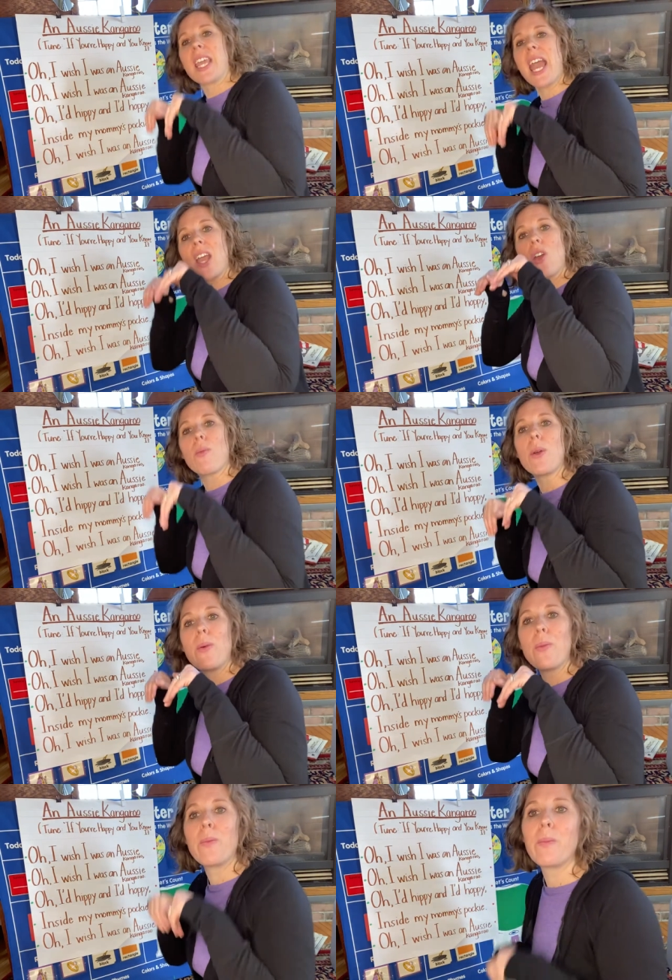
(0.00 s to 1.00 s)

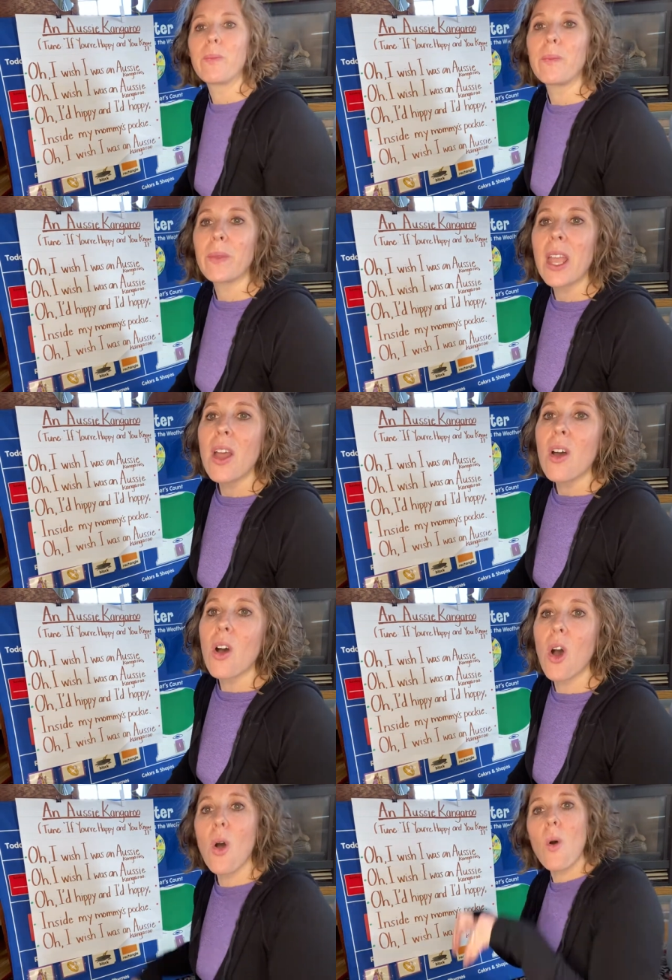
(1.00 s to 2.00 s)
kangaroo.
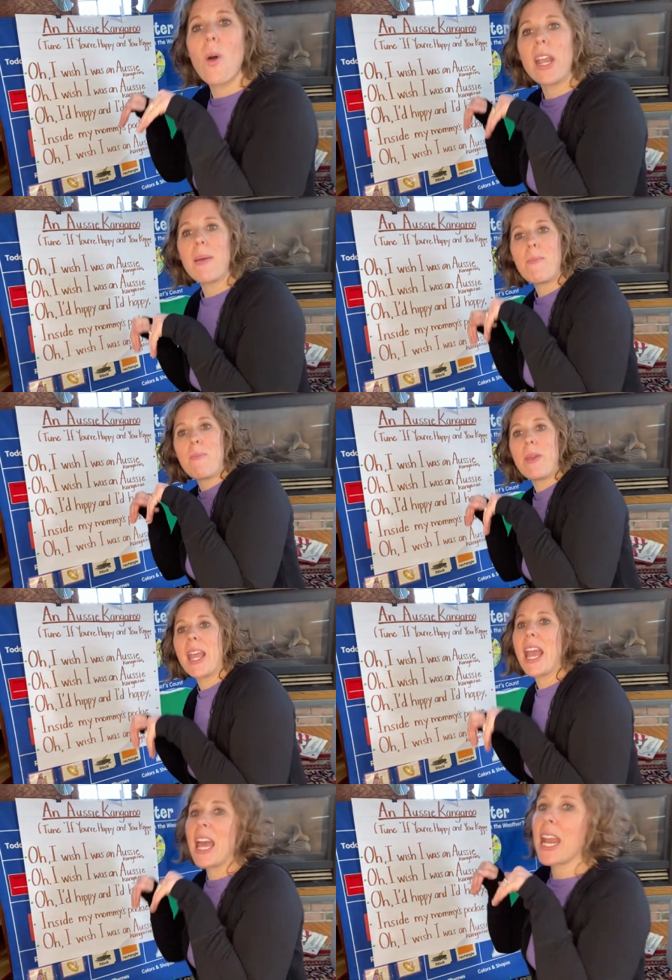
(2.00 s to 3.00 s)
Oh, I'd hippie
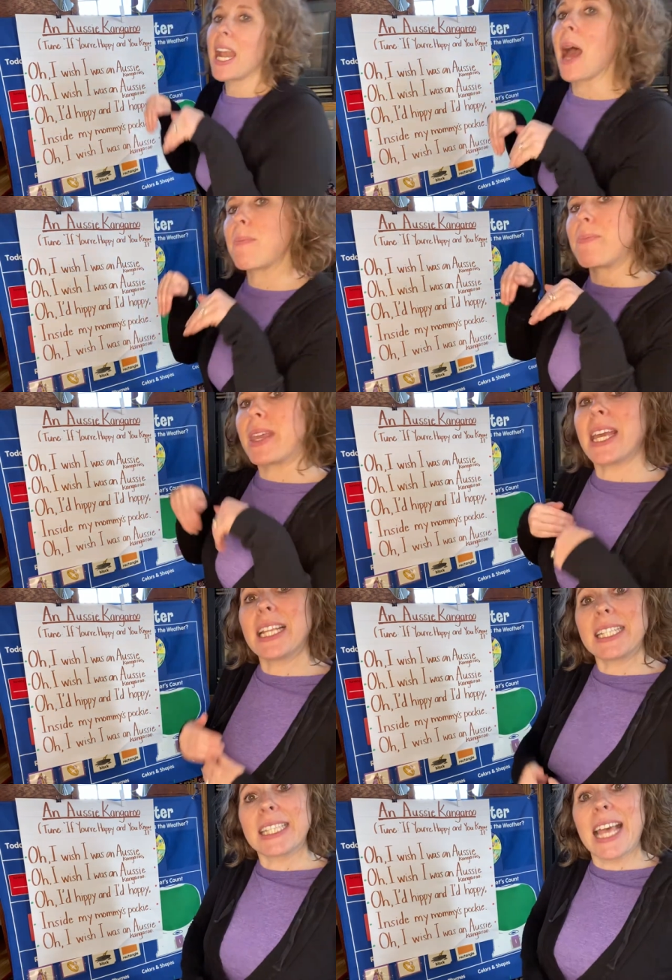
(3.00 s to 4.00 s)
and I'd hoppy
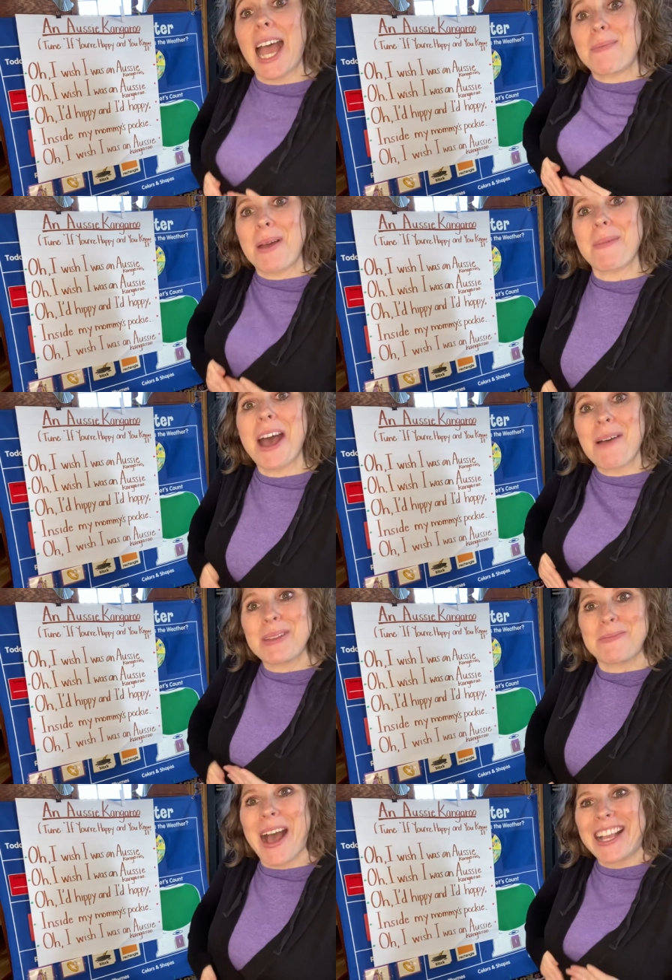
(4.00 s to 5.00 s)
inside my
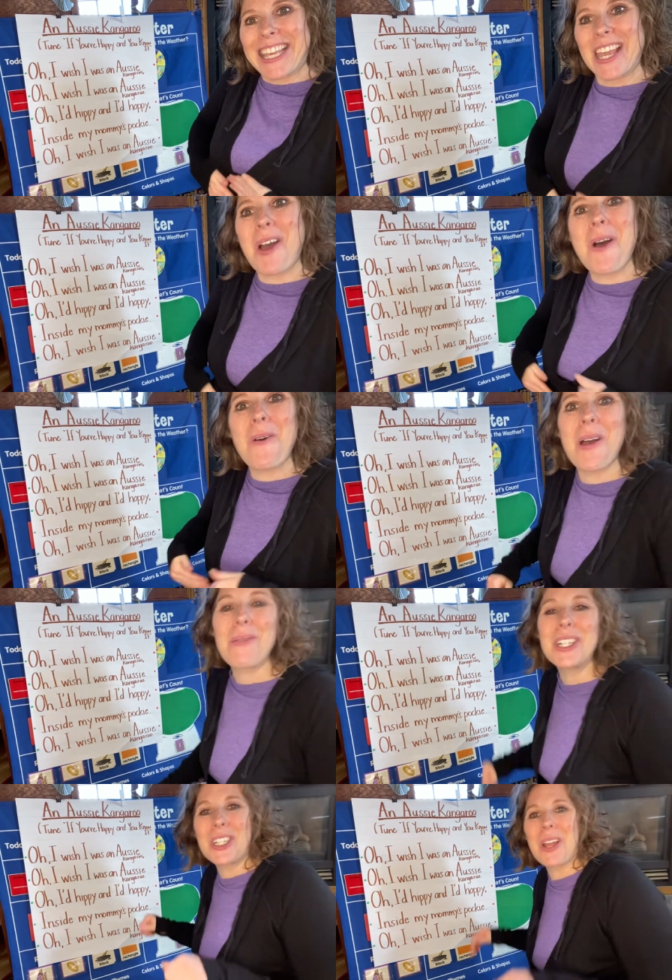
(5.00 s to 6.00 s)
mommy's pocket. Oh, I
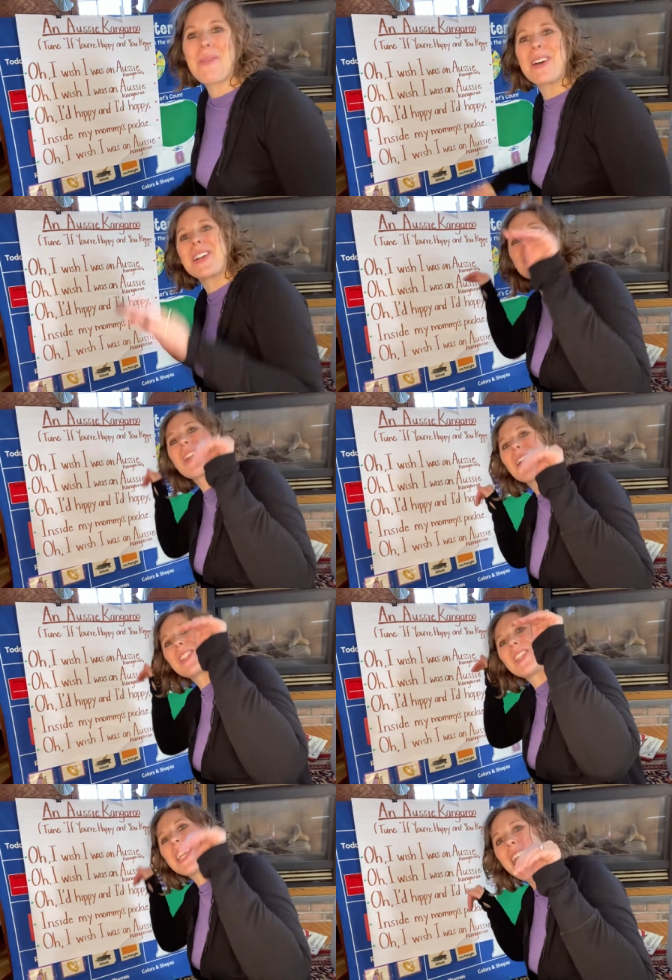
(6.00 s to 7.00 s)
wish I was an
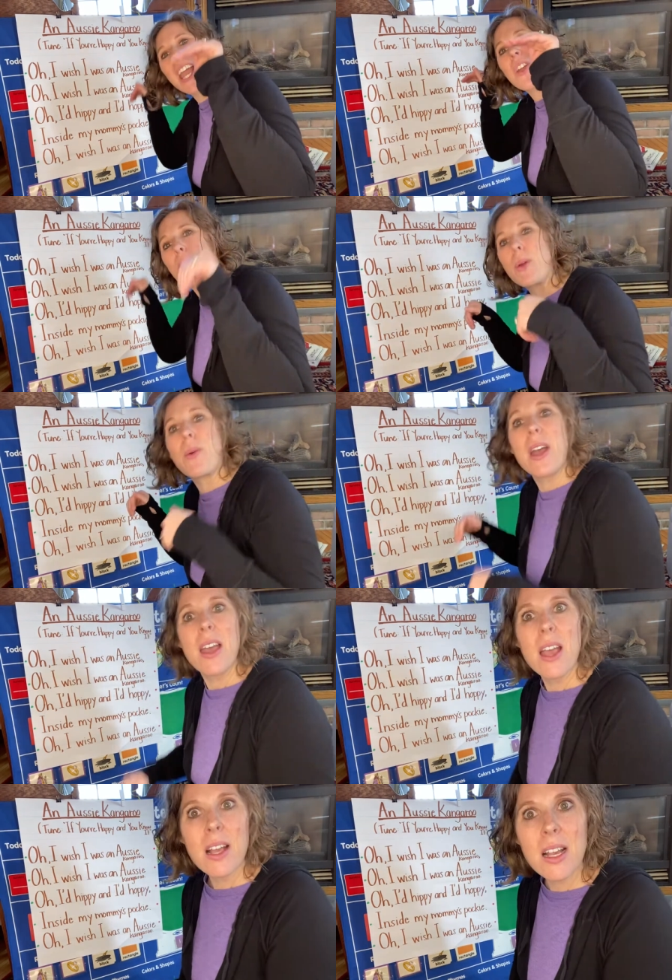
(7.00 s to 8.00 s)
Aussie kangaroo.
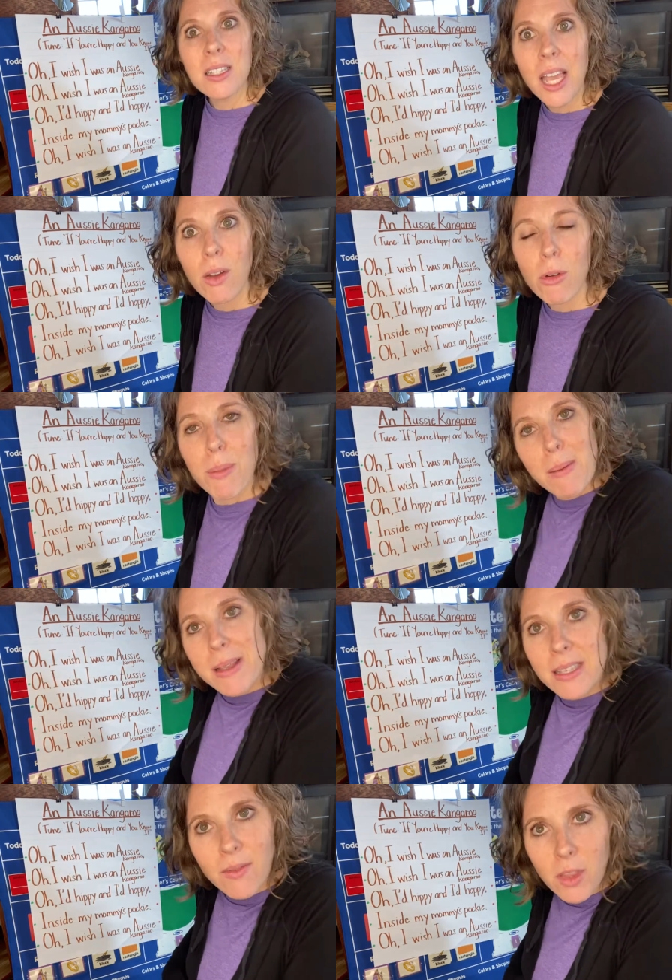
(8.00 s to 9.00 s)
Because kangaroo
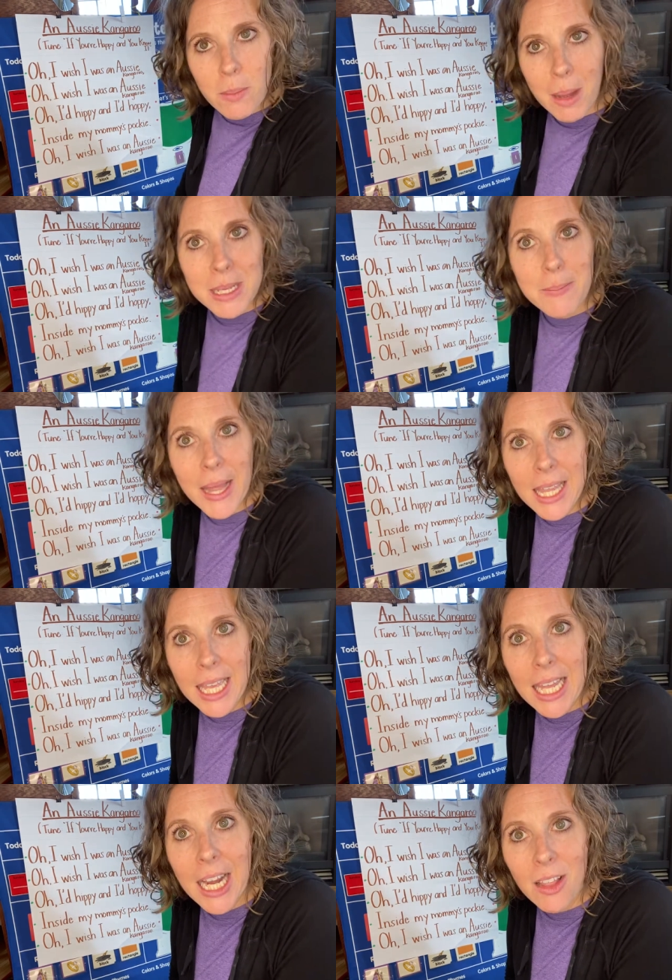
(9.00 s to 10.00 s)
babies live in their mommy's belly
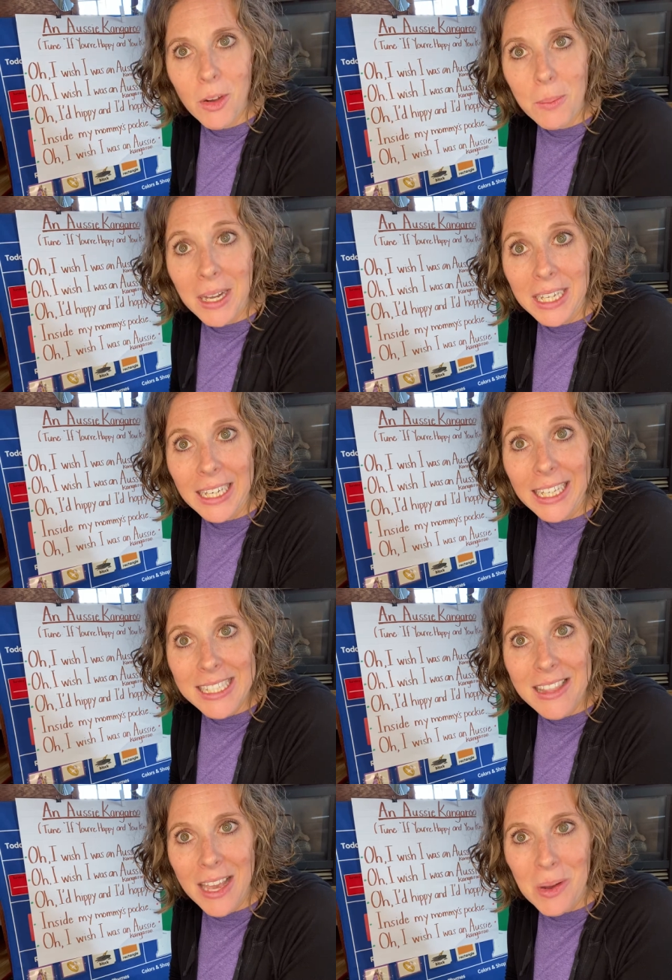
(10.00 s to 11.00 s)
in a little pocket.
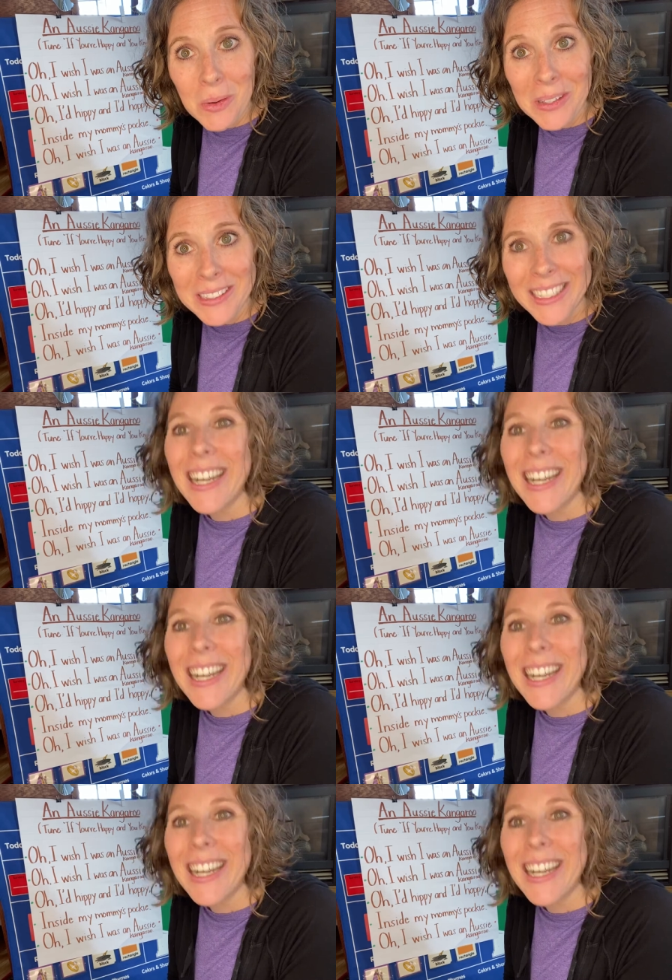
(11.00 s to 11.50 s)
Isn't that cool?